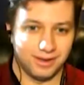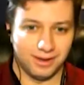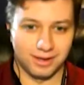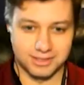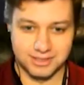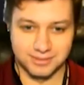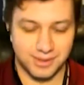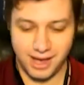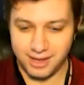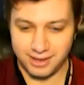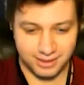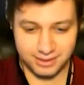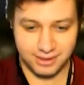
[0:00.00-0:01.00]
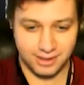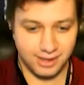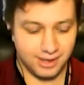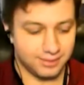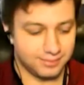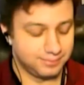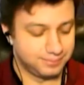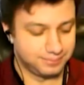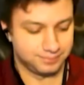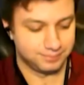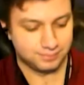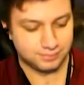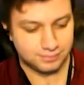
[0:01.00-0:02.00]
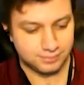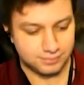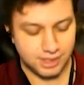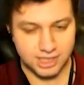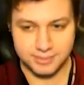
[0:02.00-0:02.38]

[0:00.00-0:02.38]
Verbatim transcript: Awesome, yeah, and I'm. Um, I